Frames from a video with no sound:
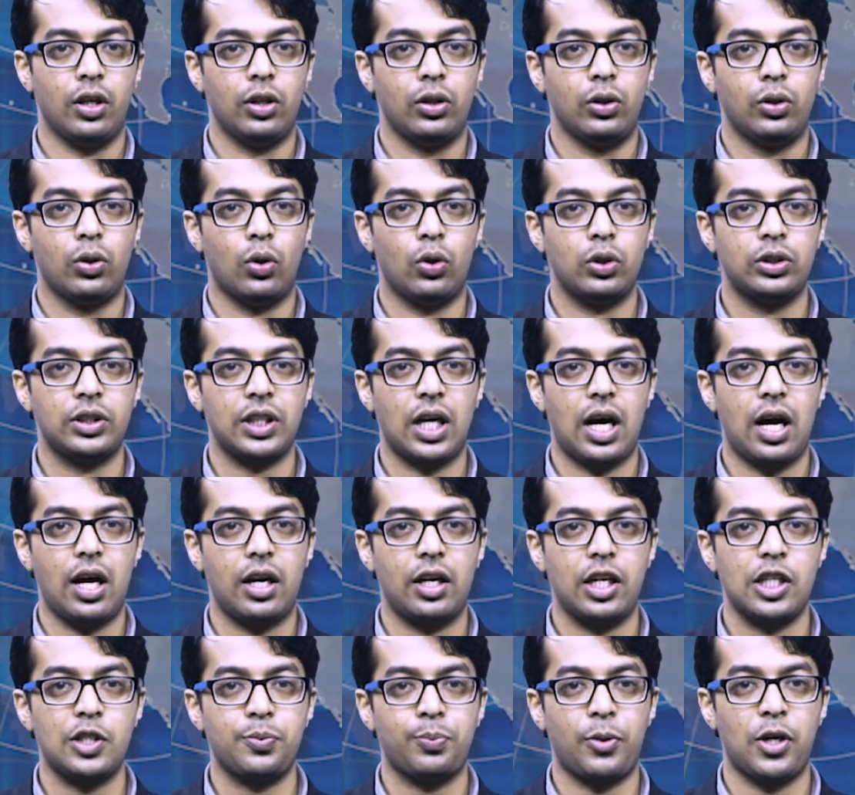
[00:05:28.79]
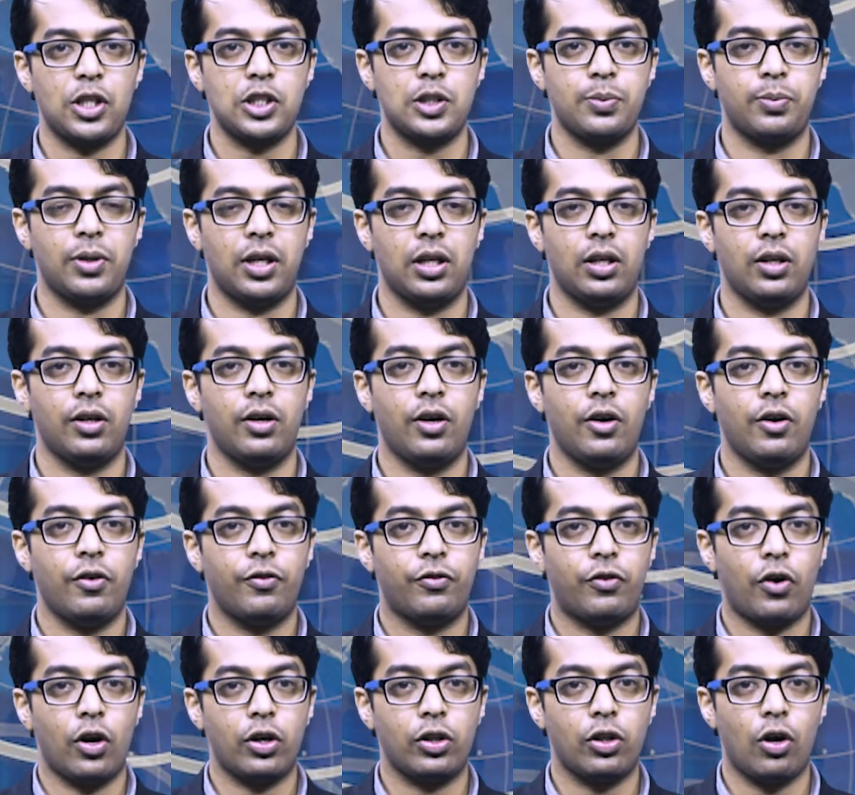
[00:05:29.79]
Those are responsible
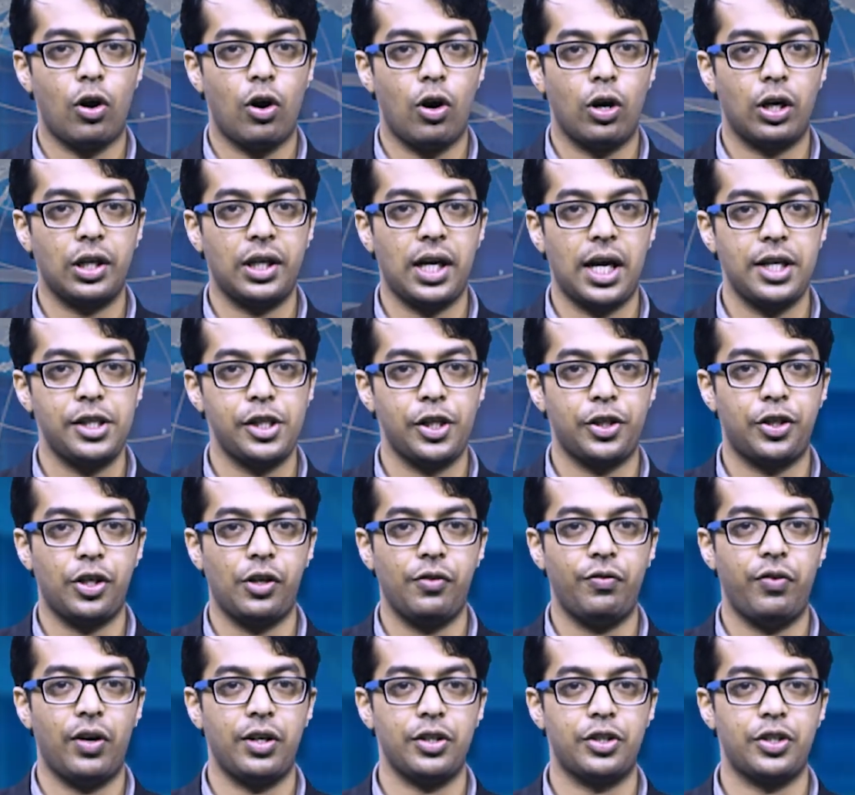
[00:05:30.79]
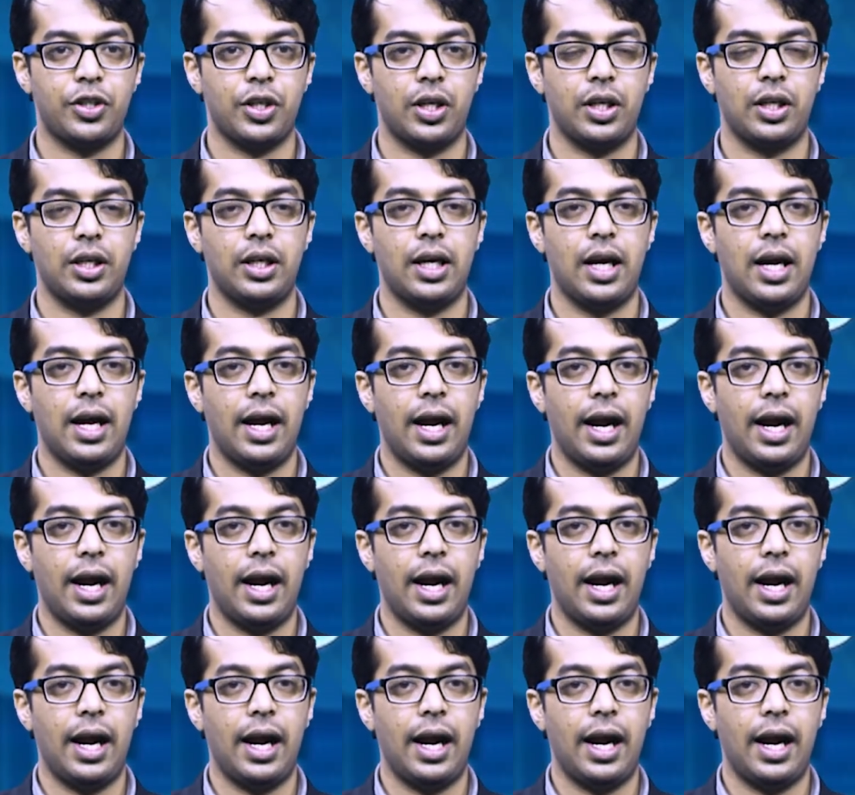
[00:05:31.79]
for the organization function